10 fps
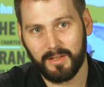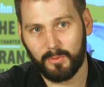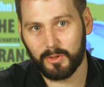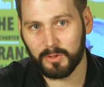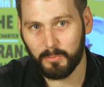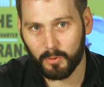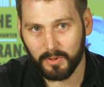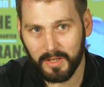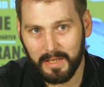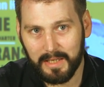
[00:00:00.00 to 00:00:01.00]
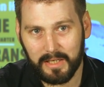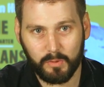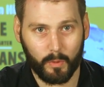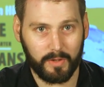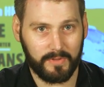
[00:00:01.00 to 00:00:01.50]
What's more, it is
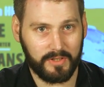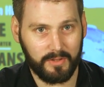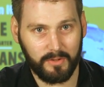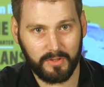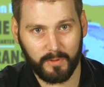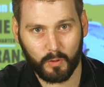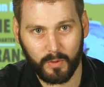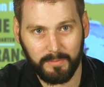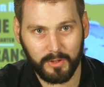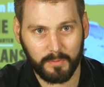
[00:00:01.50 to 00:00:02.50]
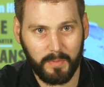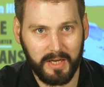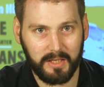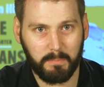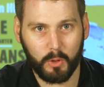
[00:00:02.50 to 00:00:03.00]
one of a series of agreements
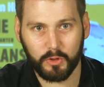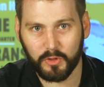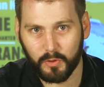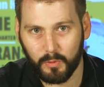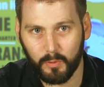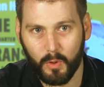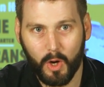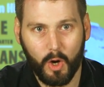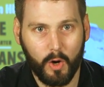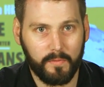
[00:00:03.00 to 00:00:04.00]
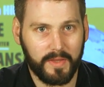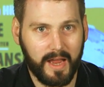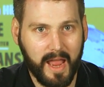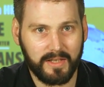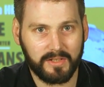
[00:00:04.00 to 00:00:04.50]
being pushed through over the
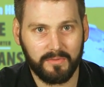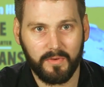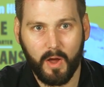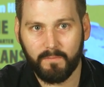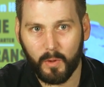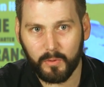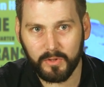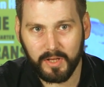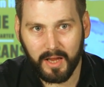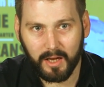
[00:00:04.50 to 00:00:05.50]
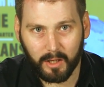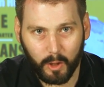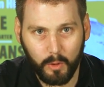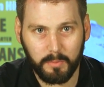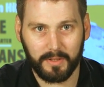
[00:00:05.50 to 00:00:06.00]
heads of voters
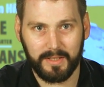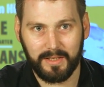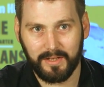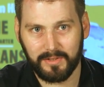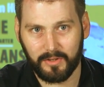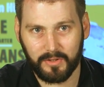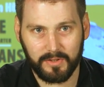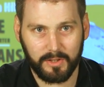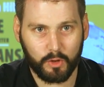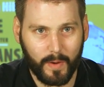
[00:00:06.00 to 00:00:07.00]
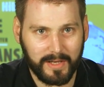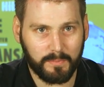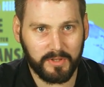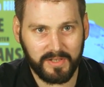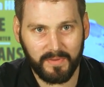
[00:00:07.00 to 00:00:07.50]
globally, such as the Trans
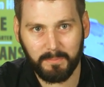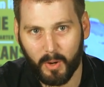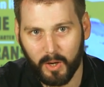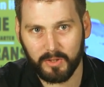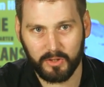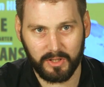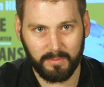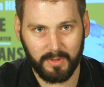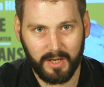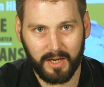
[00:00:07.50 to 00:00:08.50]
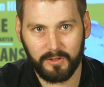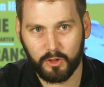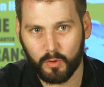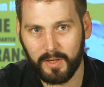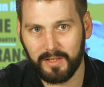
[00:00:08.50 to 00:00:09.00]
Pacific Partnership and the
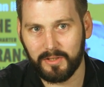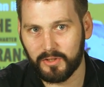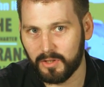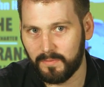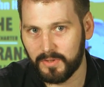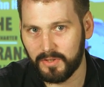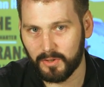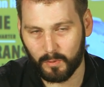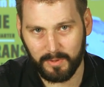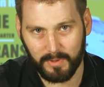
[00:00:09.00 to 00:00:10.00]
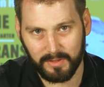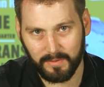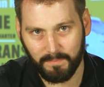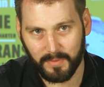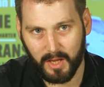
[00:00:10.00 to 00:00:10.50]
Trade and Services Agreement.
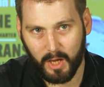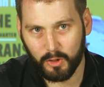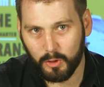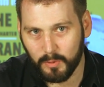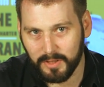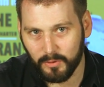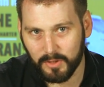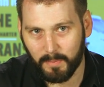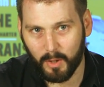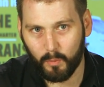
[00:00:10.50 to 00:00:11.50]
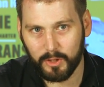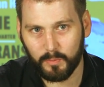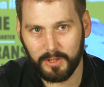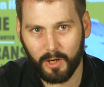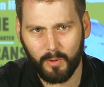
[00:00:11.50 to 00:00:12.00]
Two deals about which
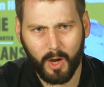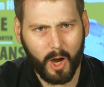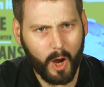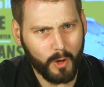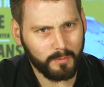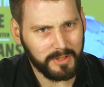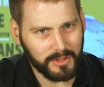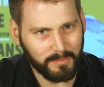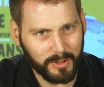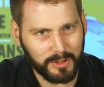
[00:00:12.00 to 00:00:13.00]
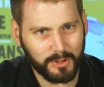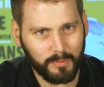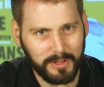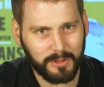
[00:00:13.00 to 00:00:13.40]
we know only as much as we